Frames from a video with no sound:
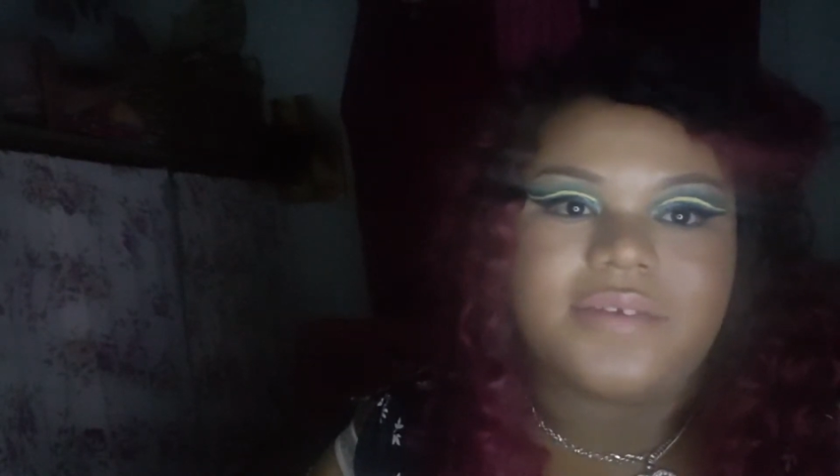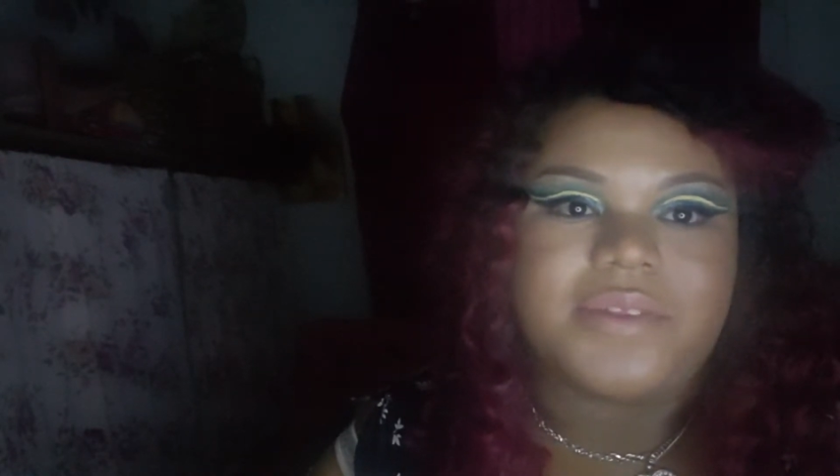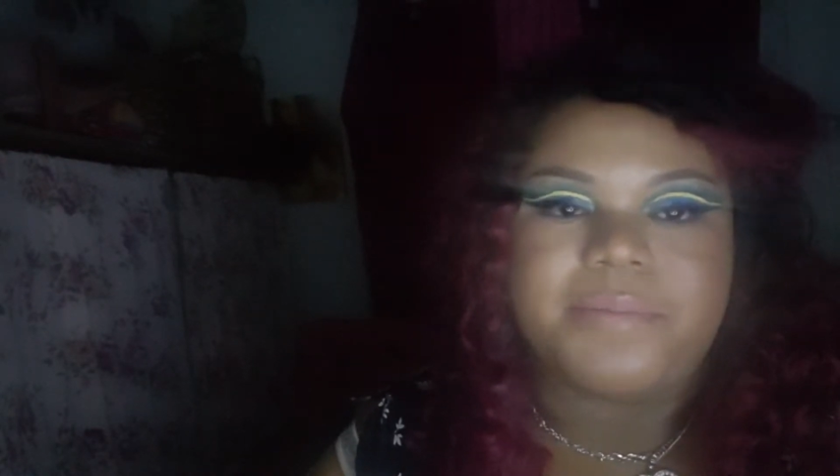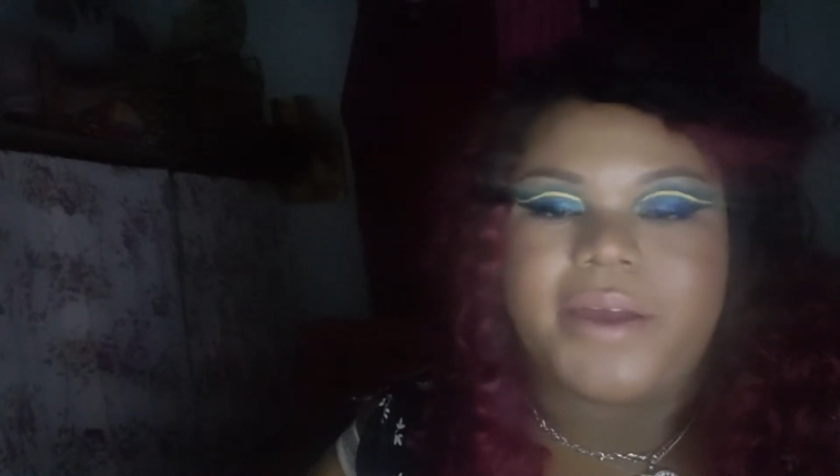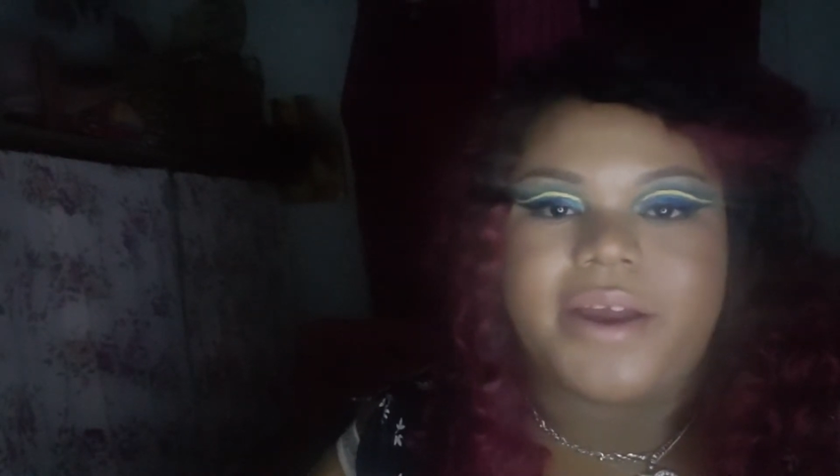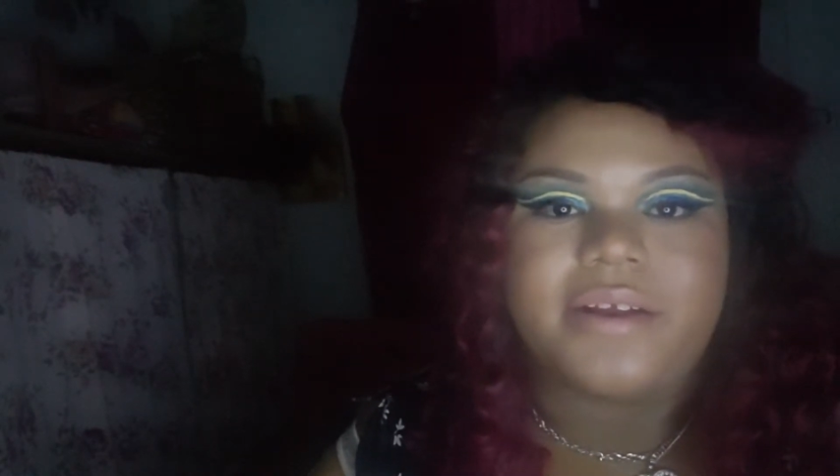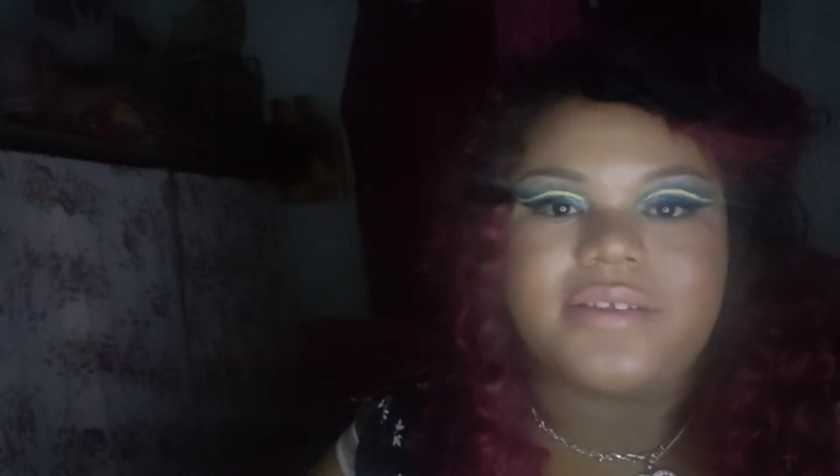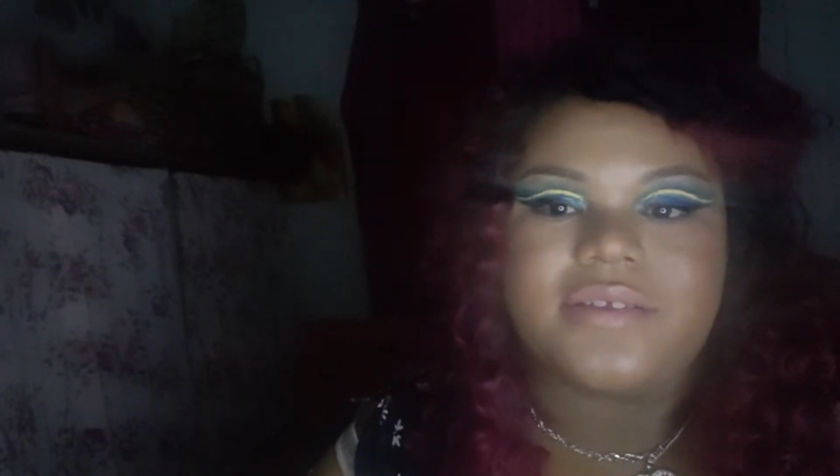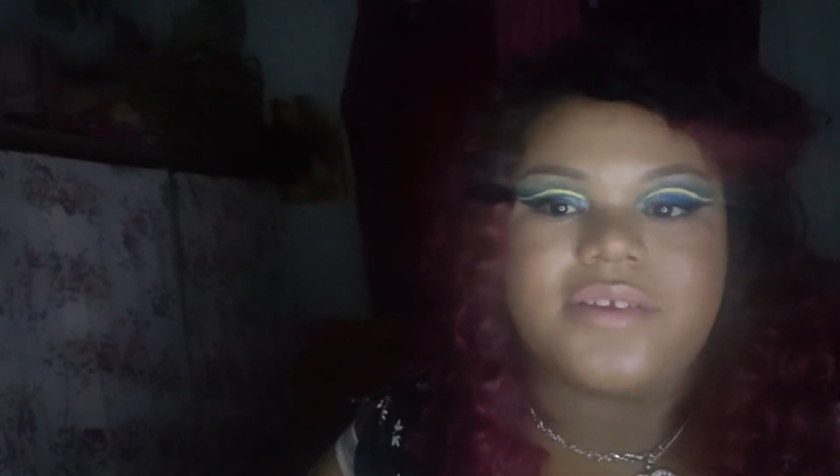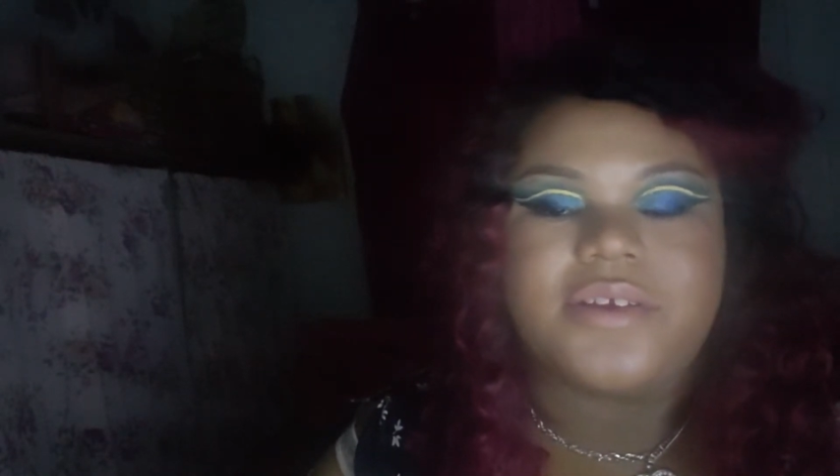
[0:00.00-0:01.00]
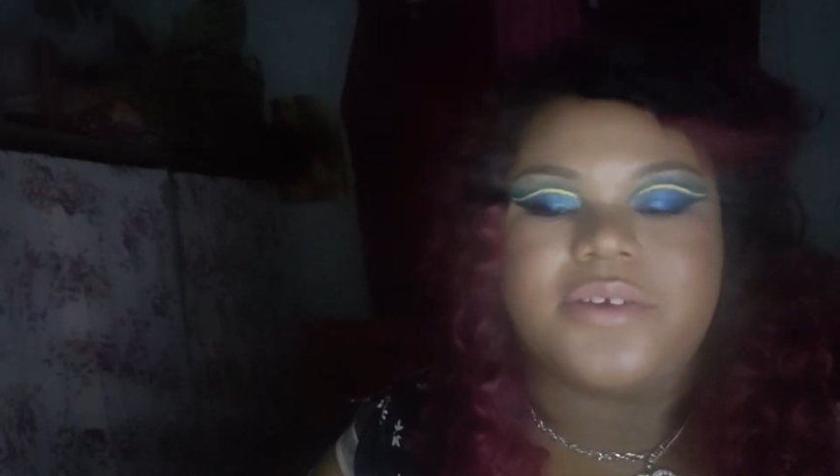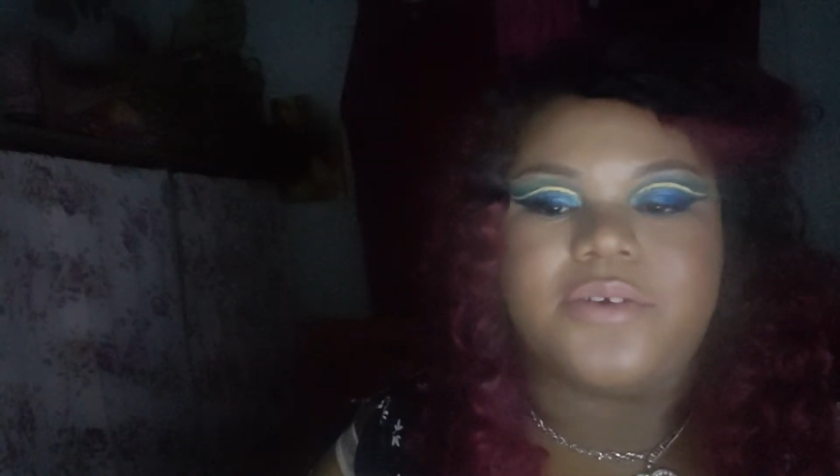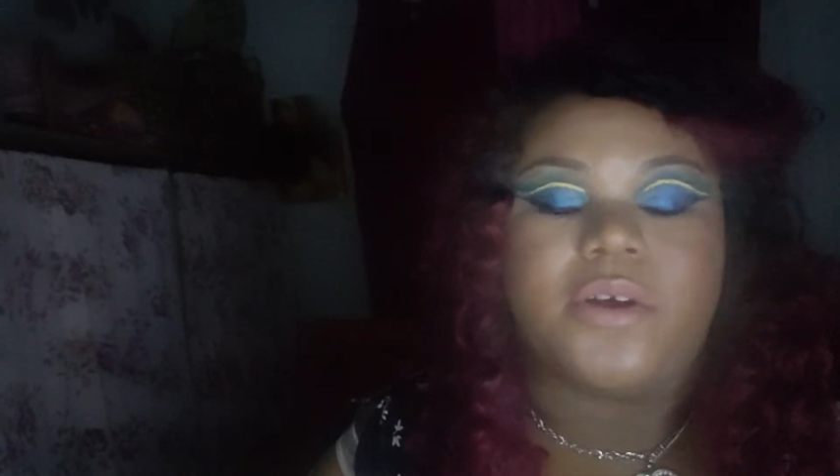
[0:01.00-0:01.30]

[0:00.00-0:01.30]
if the parents knew,